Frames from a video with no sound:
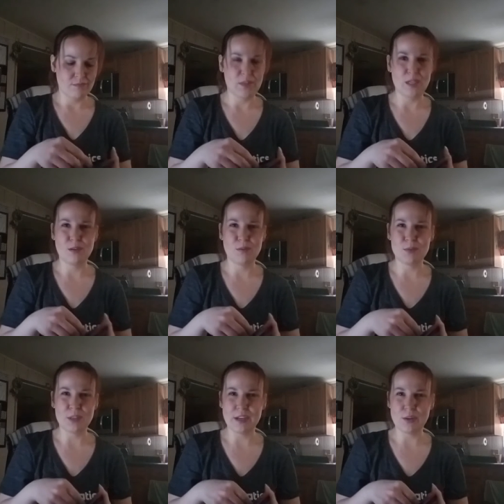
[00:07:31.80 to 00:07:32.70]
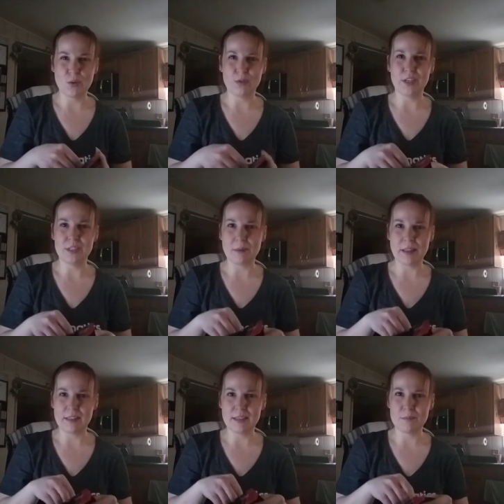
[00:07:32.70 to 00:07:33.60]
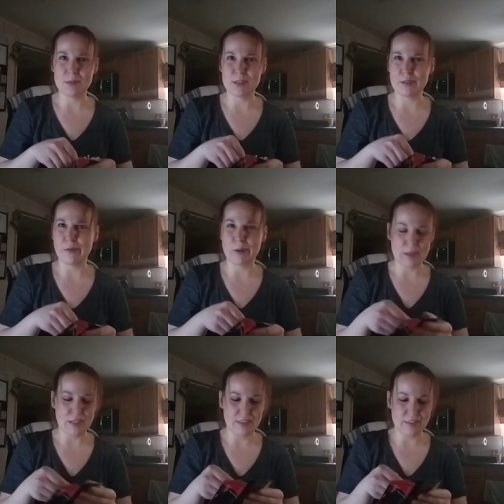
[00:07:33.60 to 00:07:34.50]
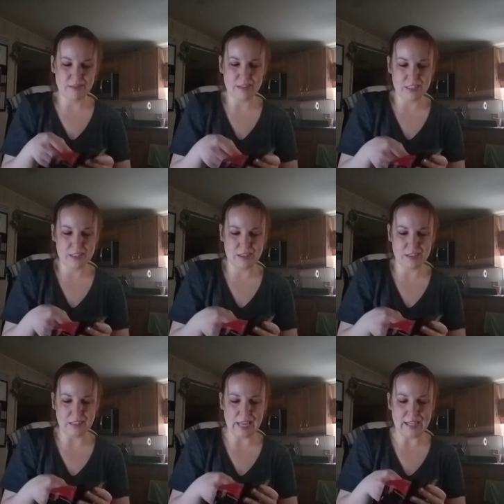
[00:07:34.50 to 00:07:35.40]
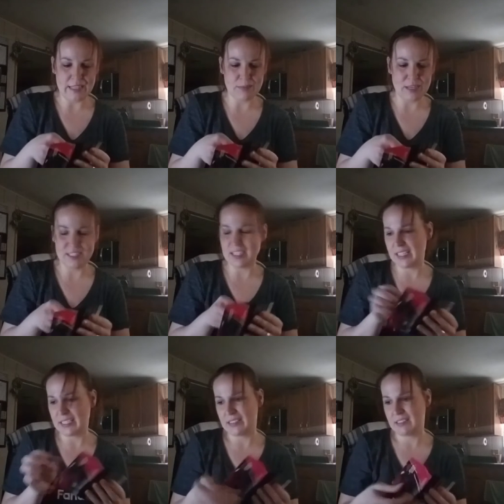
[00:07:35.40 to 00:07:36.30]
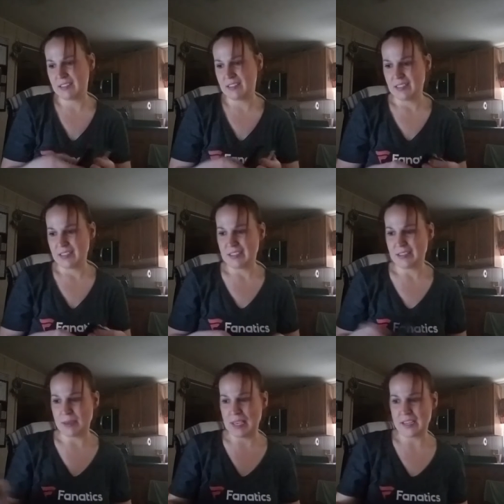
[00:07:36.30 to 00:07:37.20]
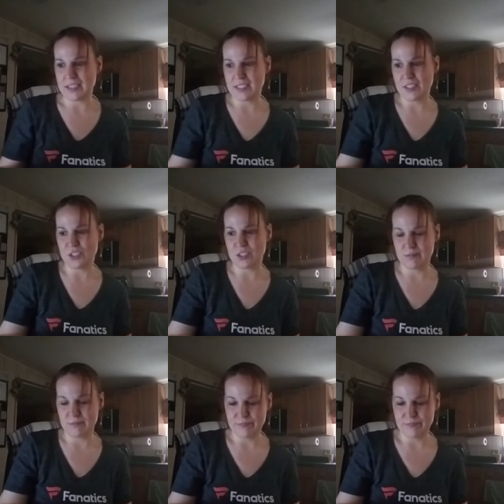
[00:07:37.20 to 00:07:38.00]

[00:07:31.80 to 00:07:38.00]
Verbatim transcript: And I don't apply a whole lot to my lips, so I mean, this could last me a second to make that decision.